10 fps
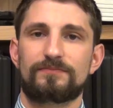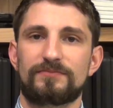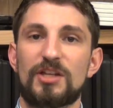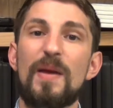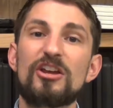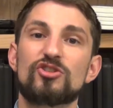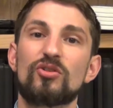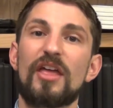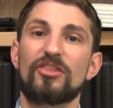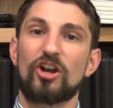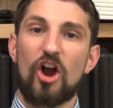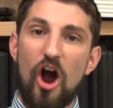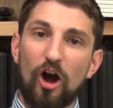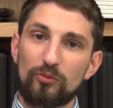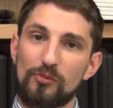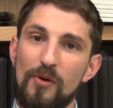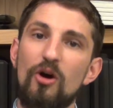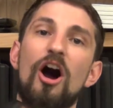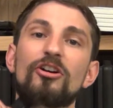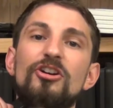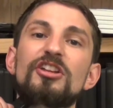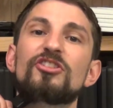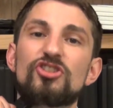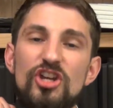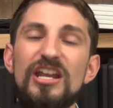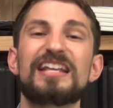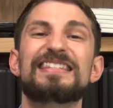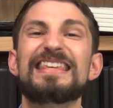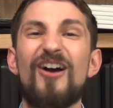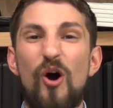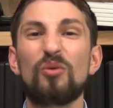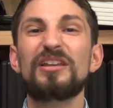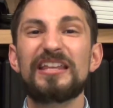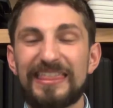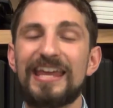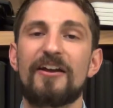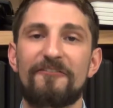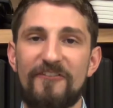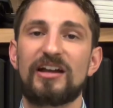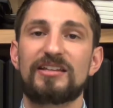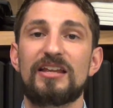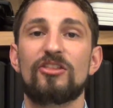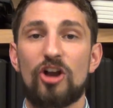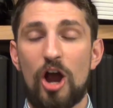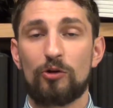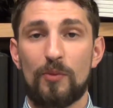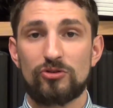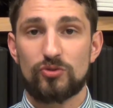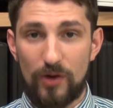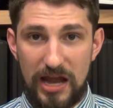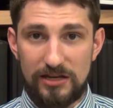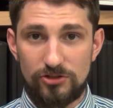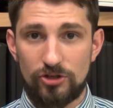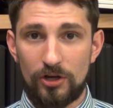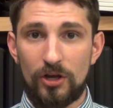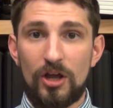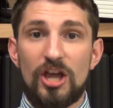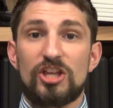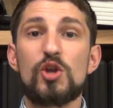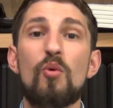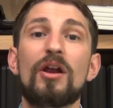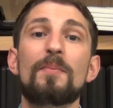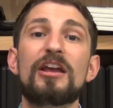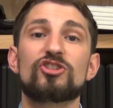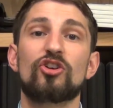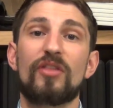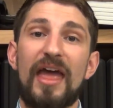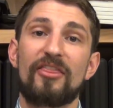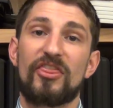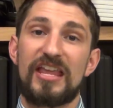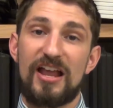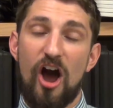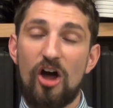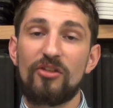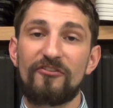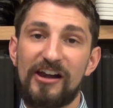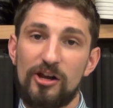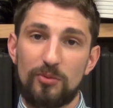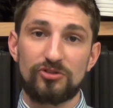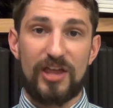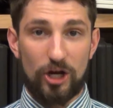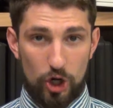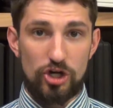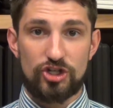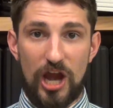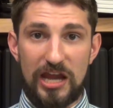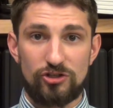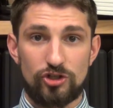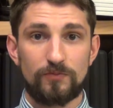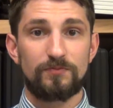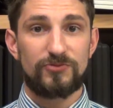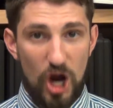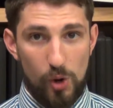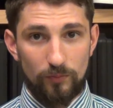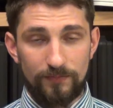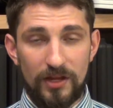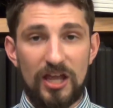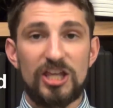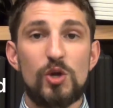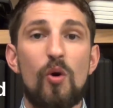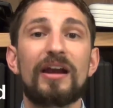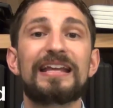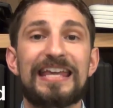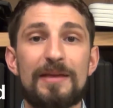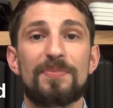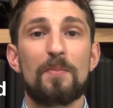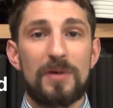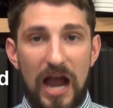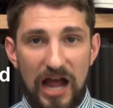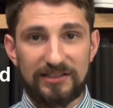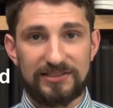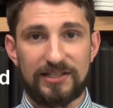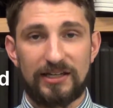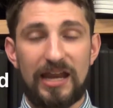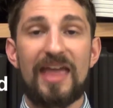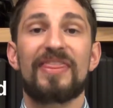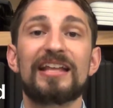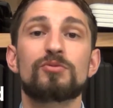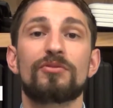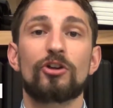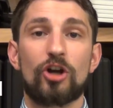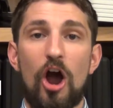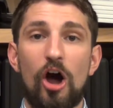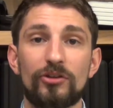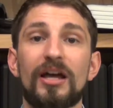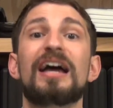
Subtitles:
To make sure that the car remote underneath the chin is the only thing affecting the car remote's range, you want to make sure that the other variables that could change don't. You want to keep them constant, and that's what they're called,